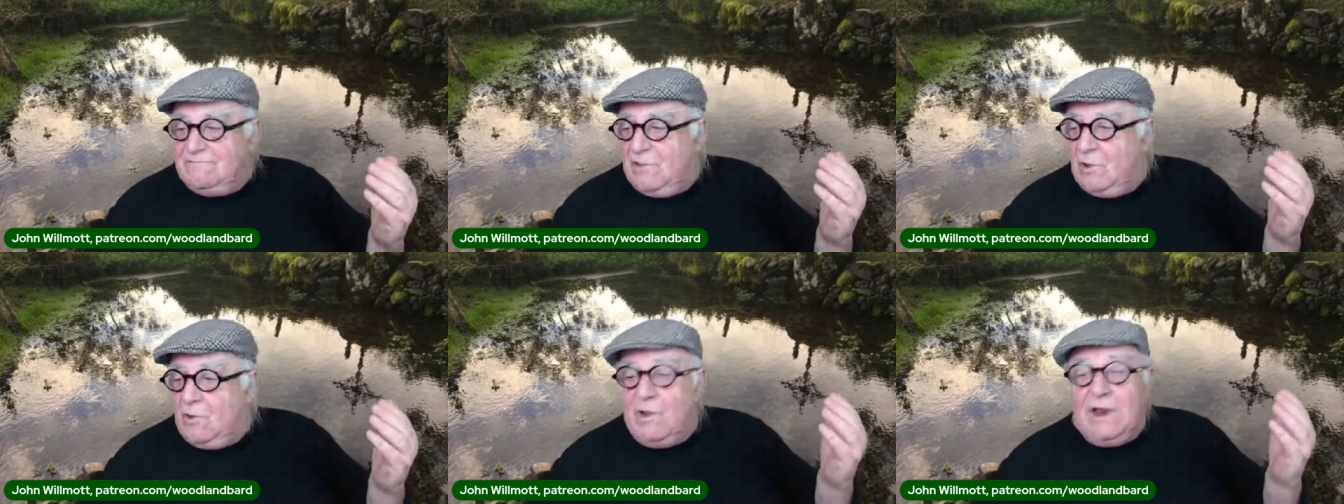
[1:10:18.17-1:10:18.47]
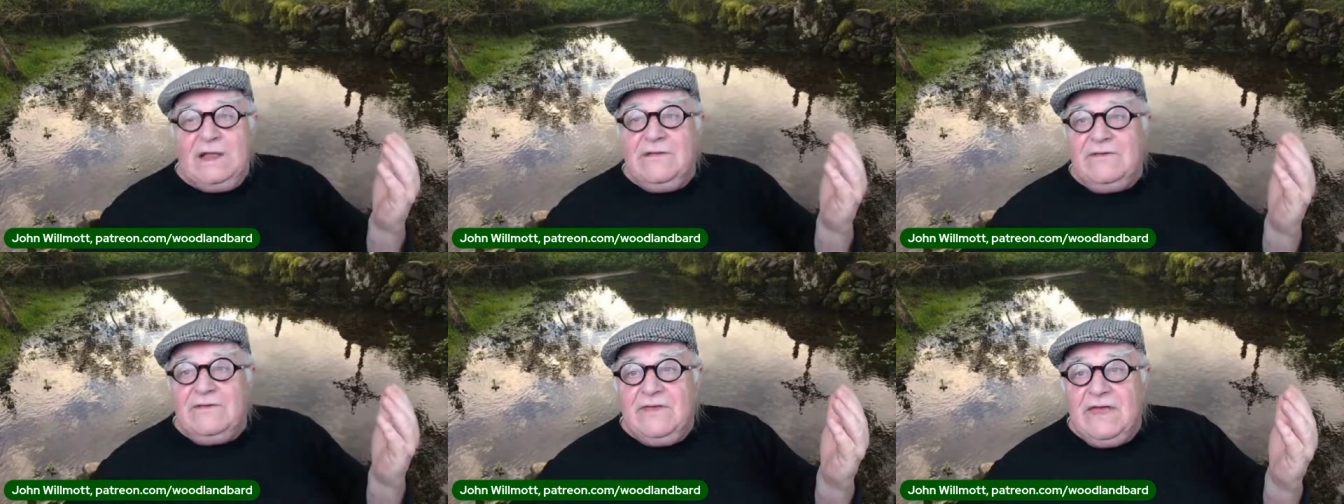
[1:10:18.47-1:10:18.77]
all
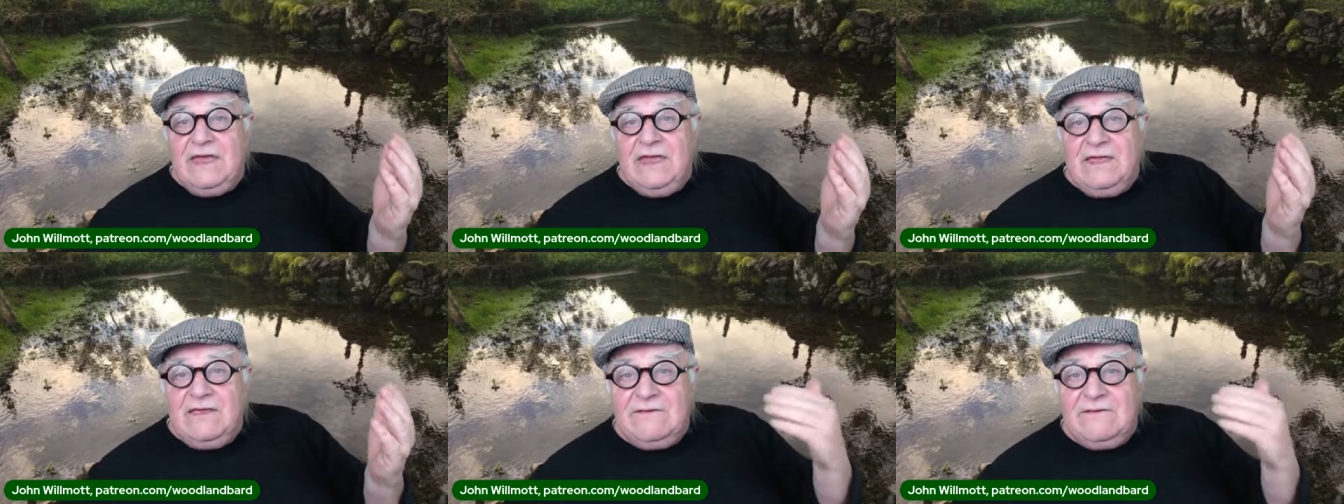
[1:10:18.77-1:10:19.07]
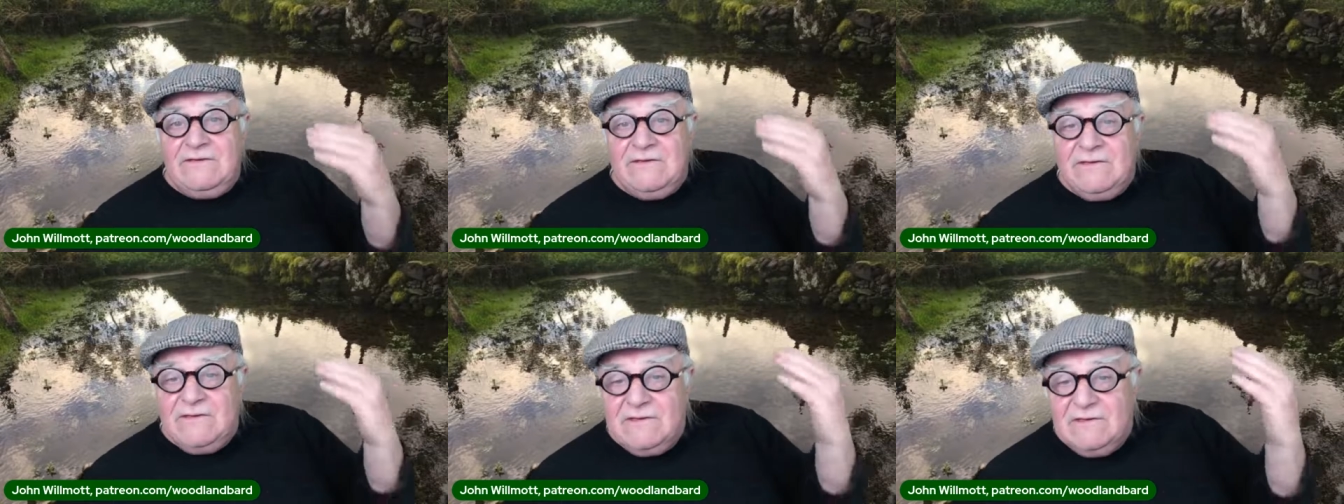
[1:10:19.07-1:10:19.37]
I can say
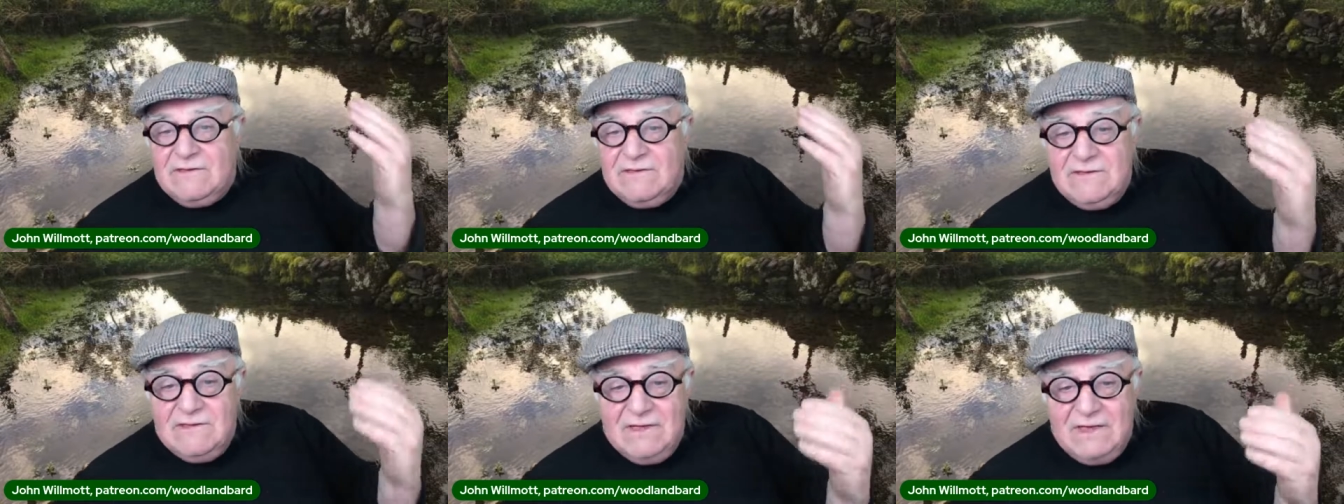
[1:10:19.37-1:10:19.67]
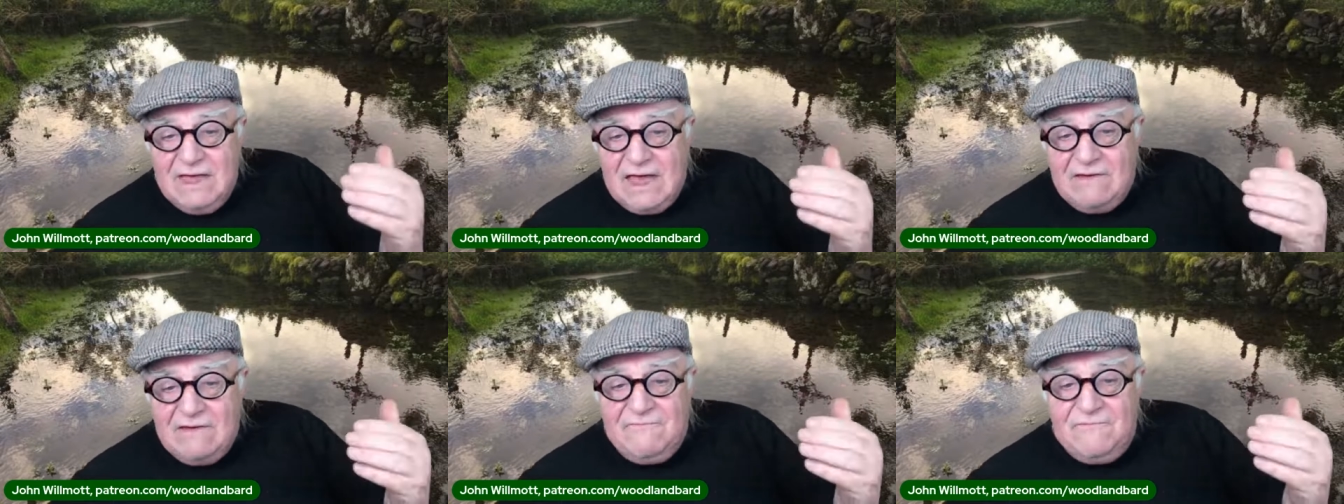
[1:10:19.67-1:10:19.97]
is
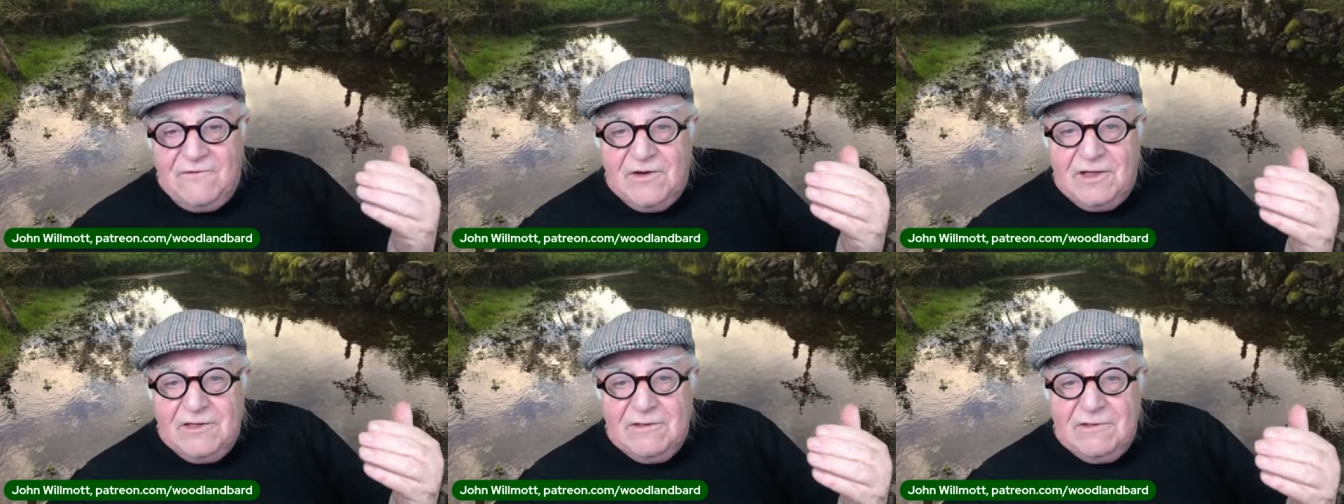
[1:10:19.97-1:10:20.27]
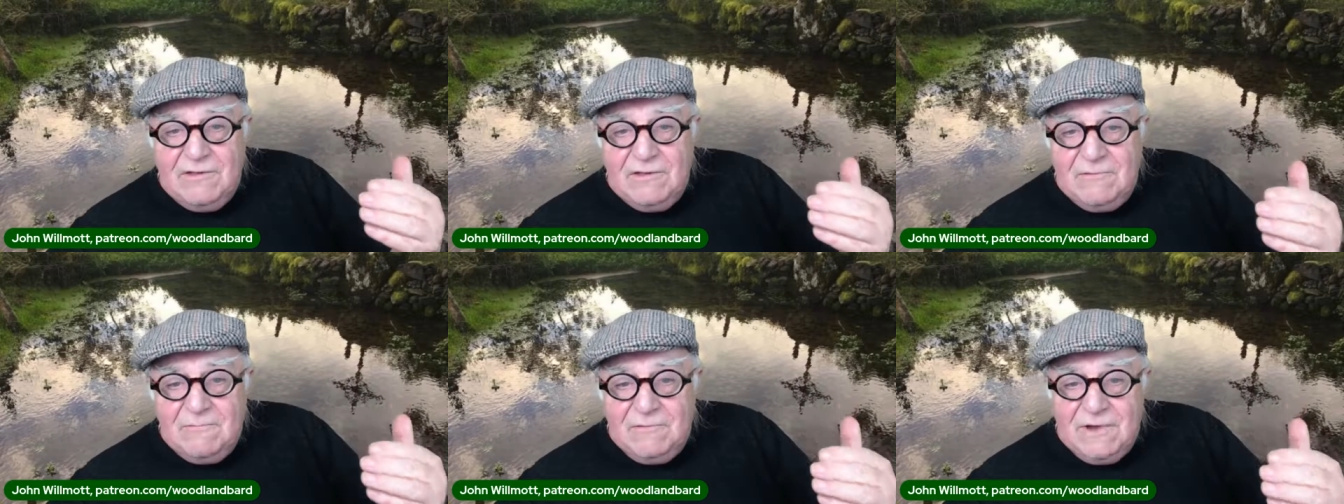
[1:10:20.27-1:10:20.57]
have
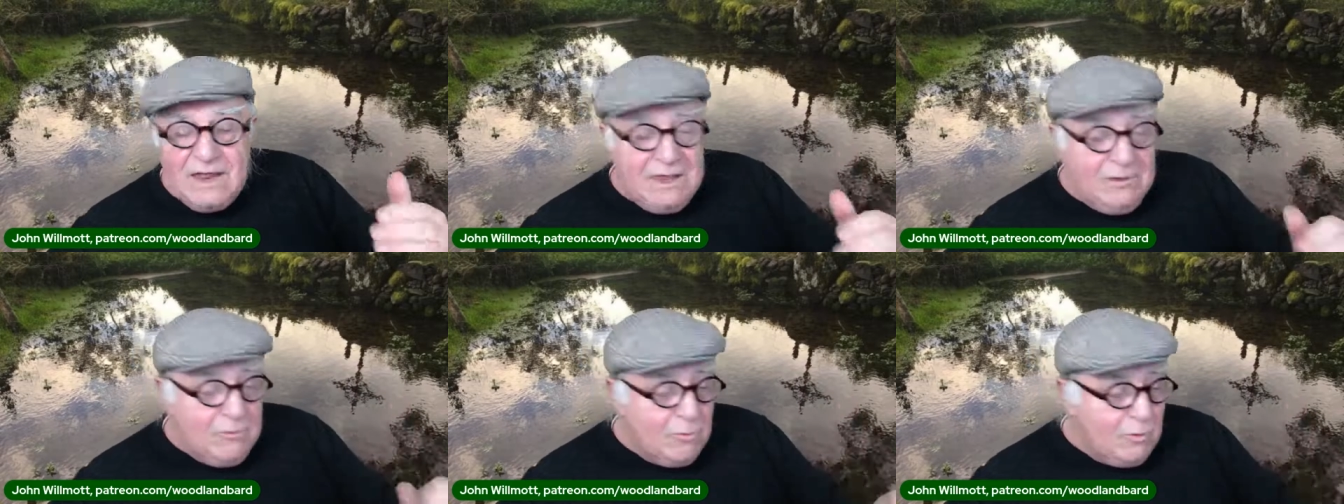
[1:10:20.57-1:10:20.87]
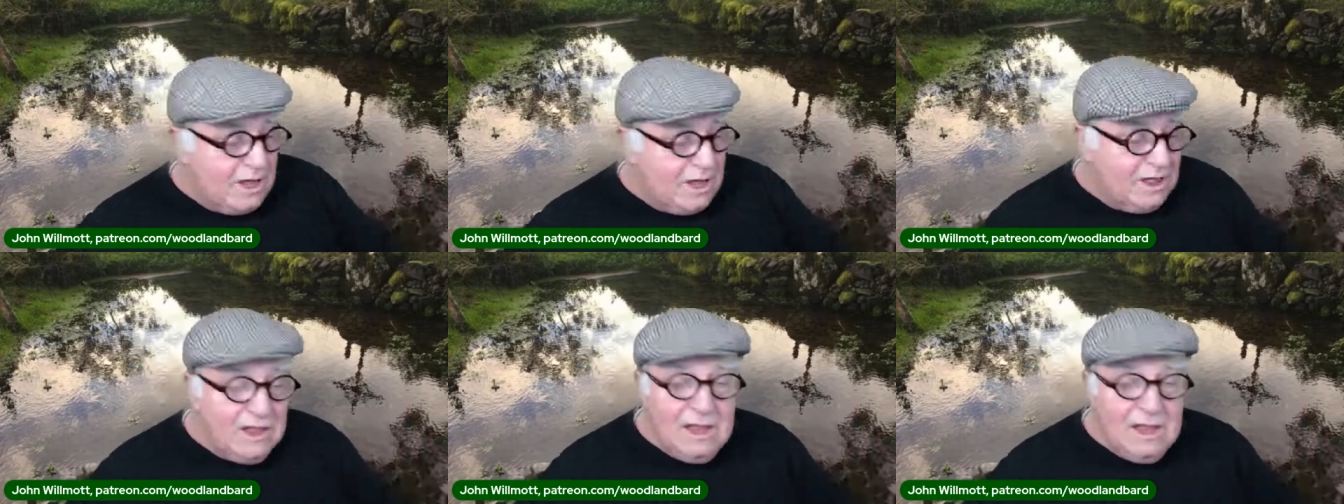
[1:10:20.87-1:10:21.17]
fun, play
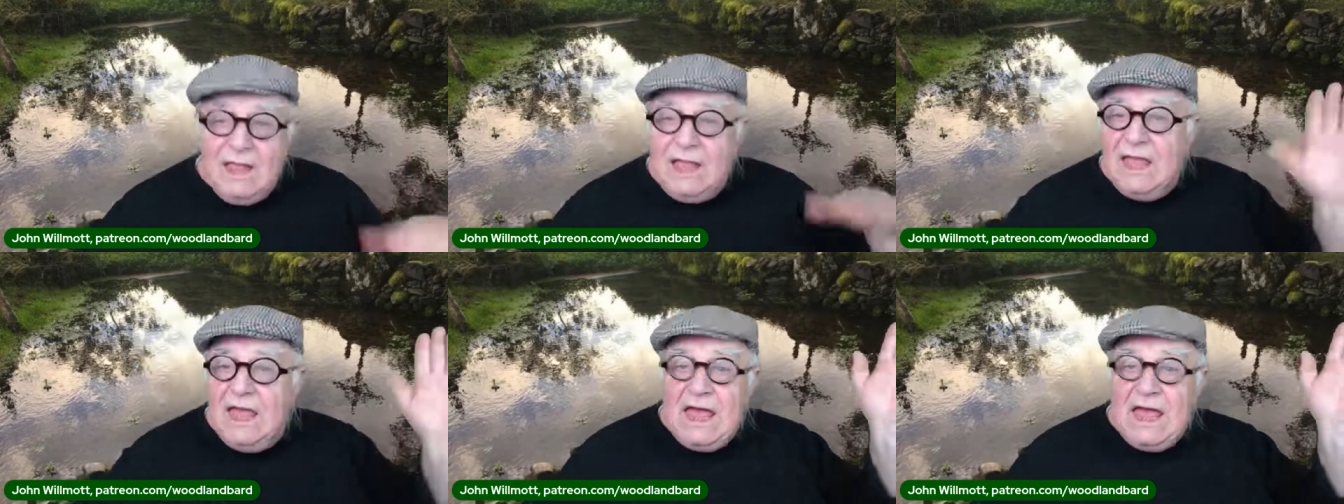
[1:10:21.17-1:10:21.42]
well,